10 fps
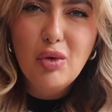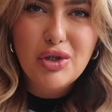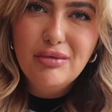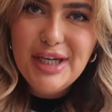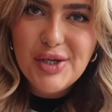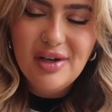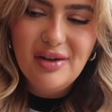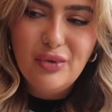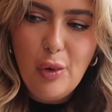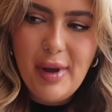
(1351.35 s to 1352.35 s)
wasn't really doing
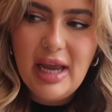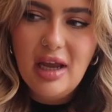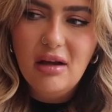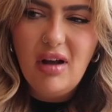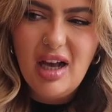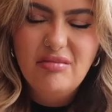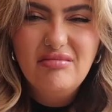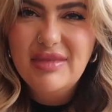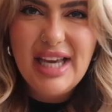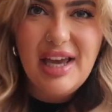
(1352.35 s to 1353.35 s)
it for me. Like,
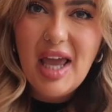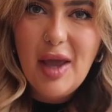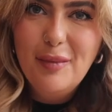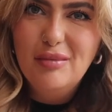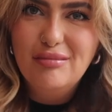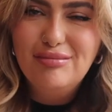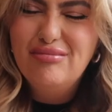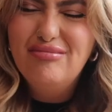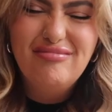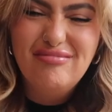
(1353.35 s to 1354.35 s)

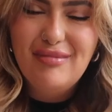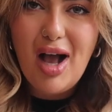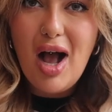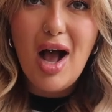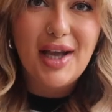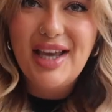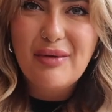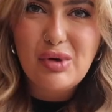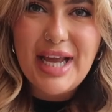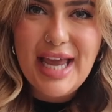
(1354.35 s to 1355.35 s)
I could
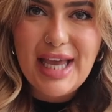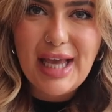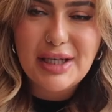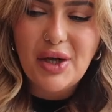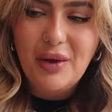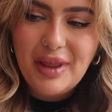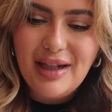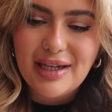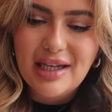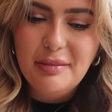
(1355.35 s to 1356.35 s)
give or take it, so I think
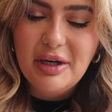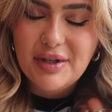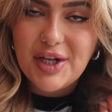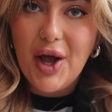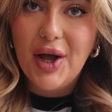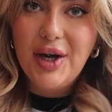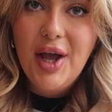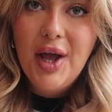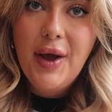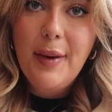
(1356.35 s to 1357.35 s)
that's going to be a return.
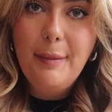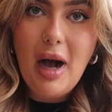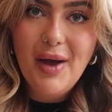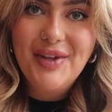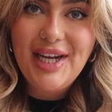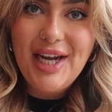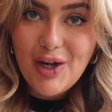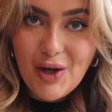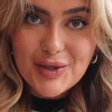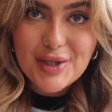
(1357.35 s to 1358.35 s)
But the
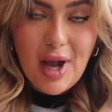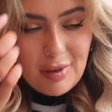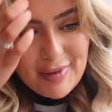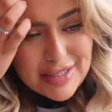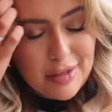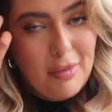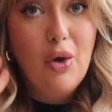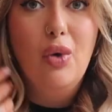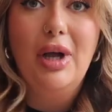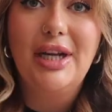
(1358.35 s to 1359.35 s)
last couple of bits in my
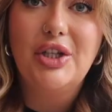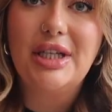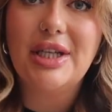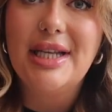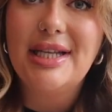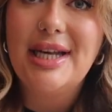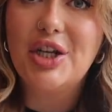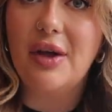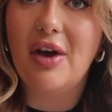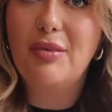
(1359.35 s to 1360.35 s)
haul are literally just this
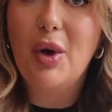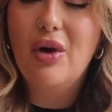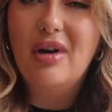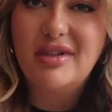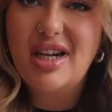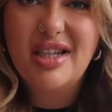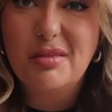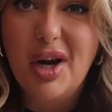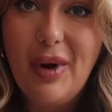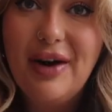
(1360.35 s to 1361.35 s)
t-shirt that I've put on. I've decided
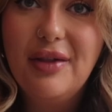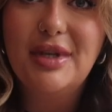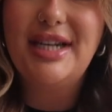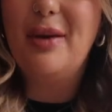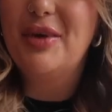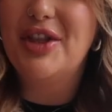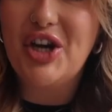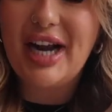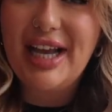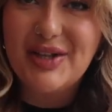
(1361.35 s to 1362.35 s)
I'm going to wear them today with the
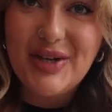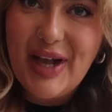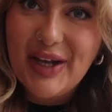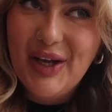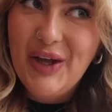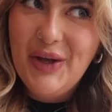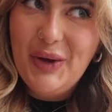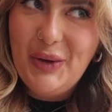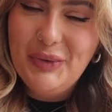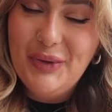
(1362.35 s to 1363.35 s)
jacket, so it's like
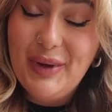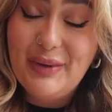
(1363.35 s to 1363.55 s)
whole new